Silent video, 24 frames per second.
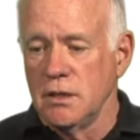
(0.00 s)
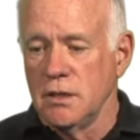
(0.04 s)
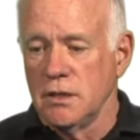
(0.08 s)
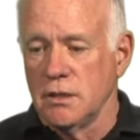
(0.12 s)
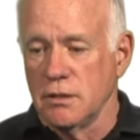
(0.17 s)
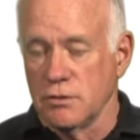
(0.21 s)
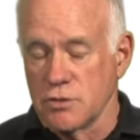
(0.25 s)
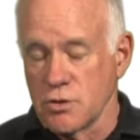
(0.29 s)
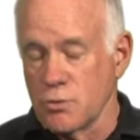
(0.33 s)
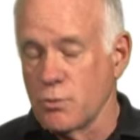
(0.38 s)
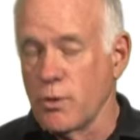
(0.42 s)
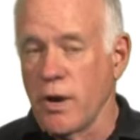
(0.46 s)

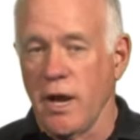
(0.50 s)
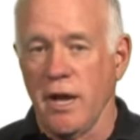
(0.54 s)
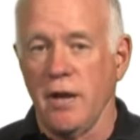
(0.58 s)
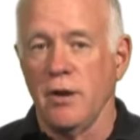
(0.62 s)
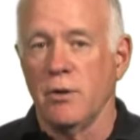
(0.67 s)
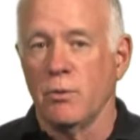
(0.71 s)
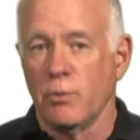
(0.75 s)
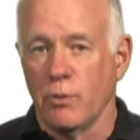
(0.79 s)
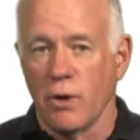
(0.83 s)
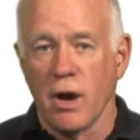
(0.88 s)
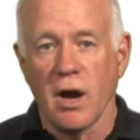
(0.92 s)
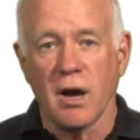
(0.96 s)
there's a right and
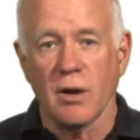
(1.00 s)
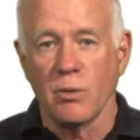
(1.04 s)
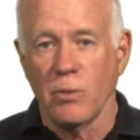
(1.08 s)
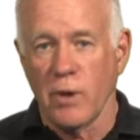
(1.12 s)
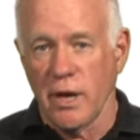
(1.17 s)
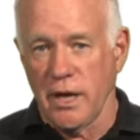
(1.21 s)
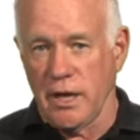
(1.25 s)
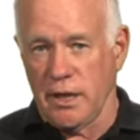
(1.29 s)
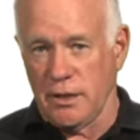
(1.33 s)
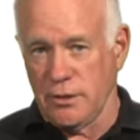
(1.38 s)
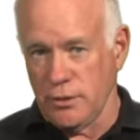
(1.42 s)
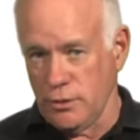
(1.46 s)
a wrong
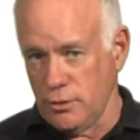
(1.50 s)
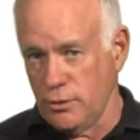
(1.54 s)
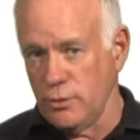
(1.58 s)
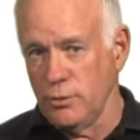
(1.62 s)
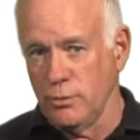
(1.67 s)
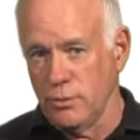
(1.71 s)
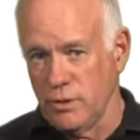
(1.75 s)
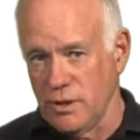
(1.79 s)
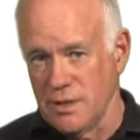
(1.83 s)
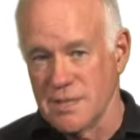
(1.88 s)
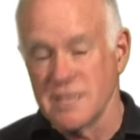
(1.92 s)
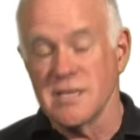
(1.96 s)
way to
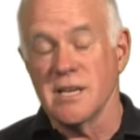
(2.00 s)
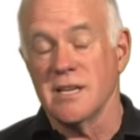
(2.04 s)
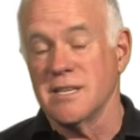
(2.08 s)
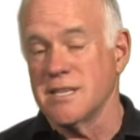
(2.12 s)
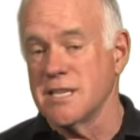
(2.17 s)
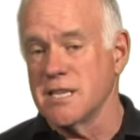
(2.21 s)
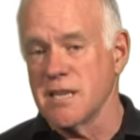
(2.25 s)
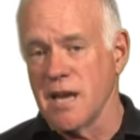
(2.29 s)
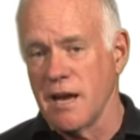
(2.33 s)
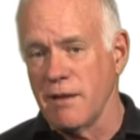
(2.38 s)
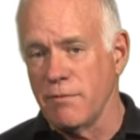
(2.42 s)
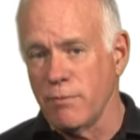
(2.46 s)
do this, a
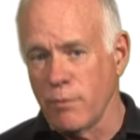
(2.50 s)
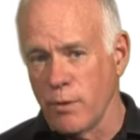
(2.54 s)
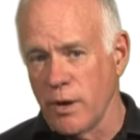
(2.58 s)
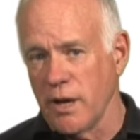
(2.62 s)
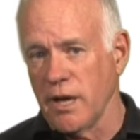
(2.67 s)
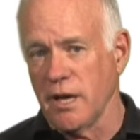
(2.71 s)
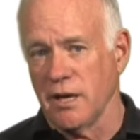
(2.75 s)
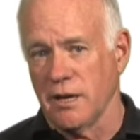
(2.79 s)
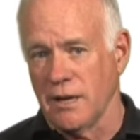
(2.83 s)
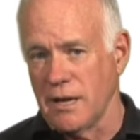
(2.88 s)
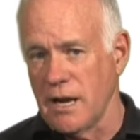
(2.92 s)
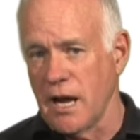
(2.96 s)
safe
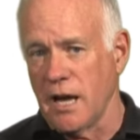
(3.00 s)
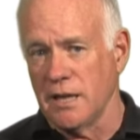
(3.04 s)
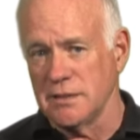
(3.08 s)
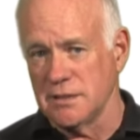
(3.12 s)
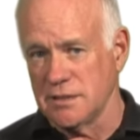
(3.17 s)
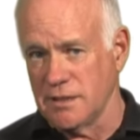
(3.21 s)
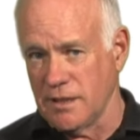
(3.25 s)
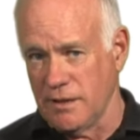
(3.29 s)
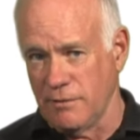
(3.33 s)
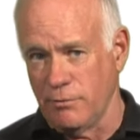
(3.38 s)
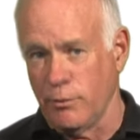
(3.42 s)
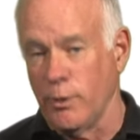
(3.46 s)
way and a
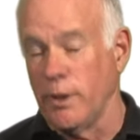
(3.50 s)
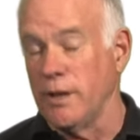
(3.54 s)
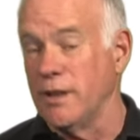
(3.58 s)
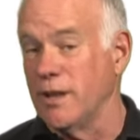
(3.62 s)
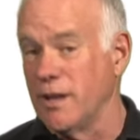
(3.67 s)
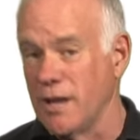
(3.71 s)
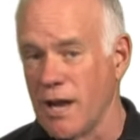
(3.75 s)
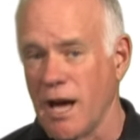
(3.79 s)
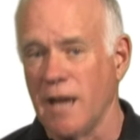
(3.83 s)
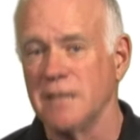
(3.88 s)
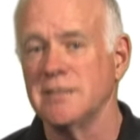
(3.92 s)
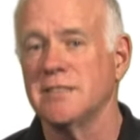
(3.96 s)
non-safe way.
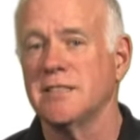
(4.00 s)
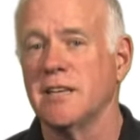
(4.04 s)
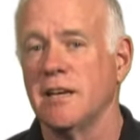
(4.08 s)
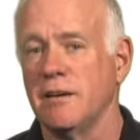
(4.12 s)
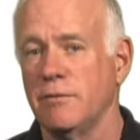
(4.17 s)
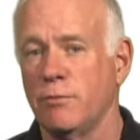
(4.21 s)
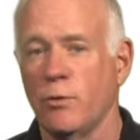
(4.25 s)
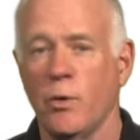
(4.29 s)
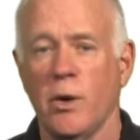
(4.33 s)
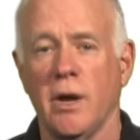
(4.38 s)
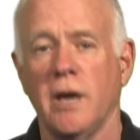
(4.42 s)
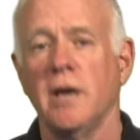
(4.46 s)
The
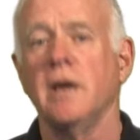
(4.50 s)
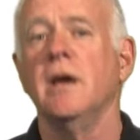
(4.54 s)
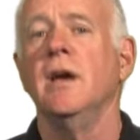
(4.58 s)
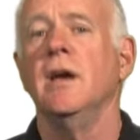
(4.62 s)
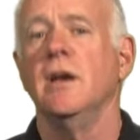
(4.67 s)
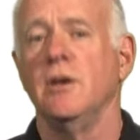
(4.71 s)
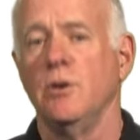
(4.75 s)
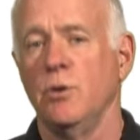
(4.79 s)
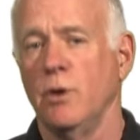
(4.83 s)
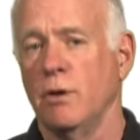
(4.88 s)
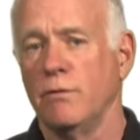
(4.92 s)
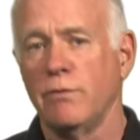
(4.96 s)
non-safe way,
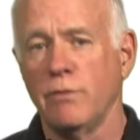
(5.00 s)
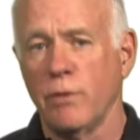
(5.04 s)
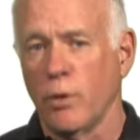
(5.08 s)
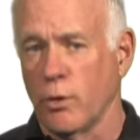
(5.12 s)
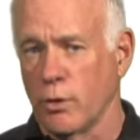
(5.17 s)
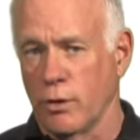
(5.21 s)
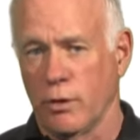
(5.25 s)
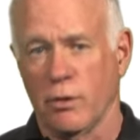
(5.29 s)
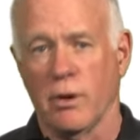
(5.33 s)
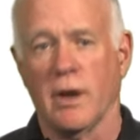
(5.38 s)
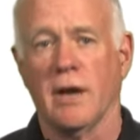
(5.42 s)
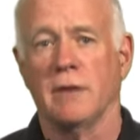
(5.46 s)
you have
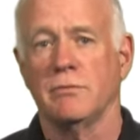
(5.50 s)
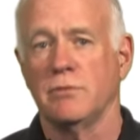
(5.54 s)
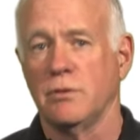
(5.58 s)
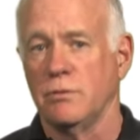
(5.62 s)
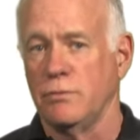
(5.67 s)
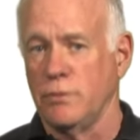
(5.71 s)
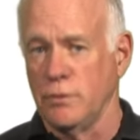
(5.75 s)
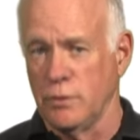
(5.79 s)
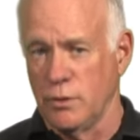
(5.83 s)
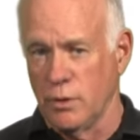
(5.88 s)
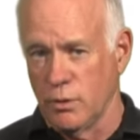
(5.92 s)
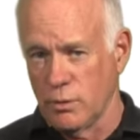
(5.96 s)
photographs
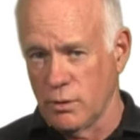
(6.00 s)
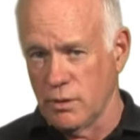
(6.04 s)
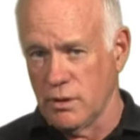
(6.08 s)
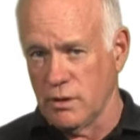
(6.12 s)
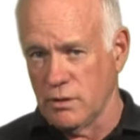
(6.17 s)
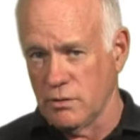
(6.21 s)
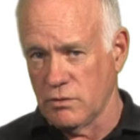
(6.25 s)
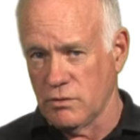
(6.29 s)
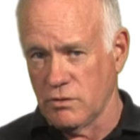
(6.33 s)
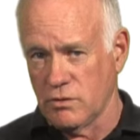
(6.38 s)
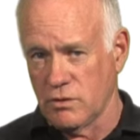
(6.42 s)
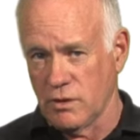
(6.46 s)
if you go to
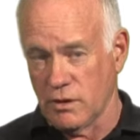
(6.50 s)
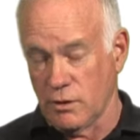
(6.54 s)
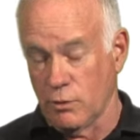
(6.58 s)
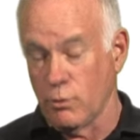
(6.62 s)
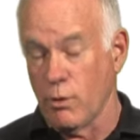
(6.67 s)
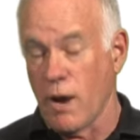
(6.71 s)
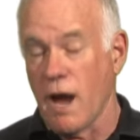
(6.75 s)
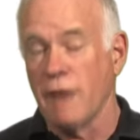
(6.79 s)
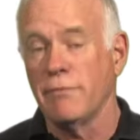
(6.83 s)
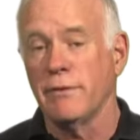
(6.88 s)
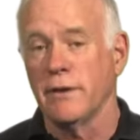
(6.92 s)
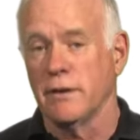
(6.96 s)
this, uh,
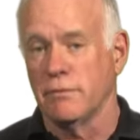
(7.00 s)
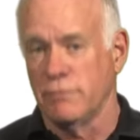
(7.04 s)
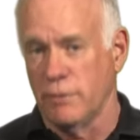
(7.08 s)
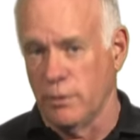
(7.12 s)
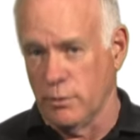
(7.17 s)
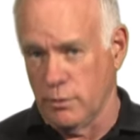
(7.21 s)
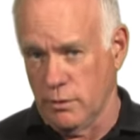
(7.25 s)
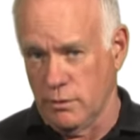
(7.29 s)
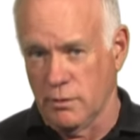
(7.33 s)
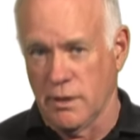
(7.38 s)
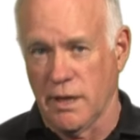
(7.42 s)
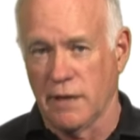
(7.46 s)
graphic
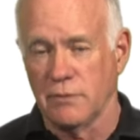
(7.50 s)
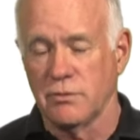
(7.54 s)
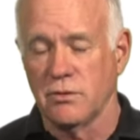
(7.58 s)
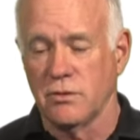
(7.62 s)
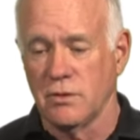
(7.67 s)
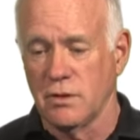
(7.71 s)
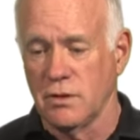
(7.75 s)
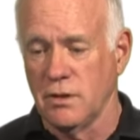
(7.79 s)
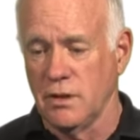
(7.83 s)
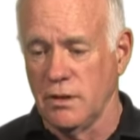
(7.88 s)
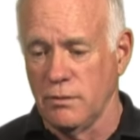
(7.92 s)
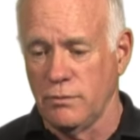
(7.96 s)
photographs,
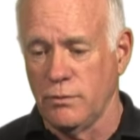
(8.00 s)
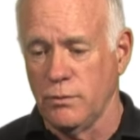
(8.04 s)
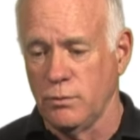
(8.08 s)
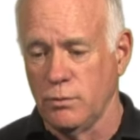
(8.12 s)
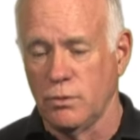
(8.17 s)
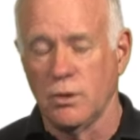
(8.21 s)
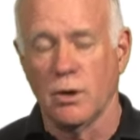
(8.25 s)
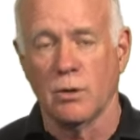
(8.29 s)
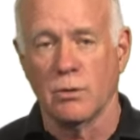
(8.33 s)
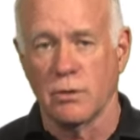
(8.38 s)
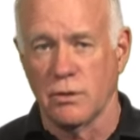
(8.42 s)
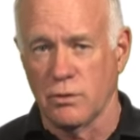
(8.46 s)
if you
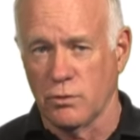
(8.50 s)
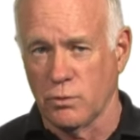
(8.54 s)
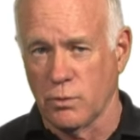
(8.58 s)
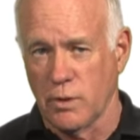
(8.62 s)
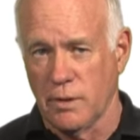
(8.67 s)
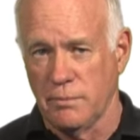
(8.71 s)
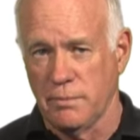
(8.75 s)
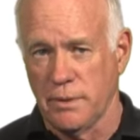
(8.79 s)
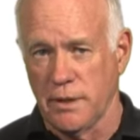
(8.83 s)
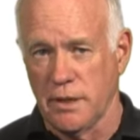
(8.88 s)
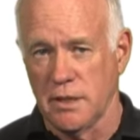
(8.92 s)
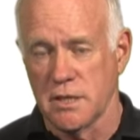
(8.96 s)
go to this
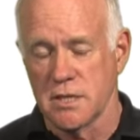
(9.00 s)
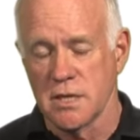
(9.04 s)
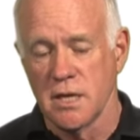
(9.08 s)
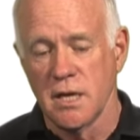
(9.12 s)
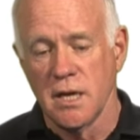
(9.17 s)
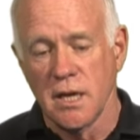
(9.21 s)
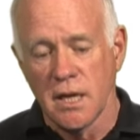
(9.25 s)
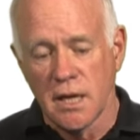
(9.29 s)
webpage.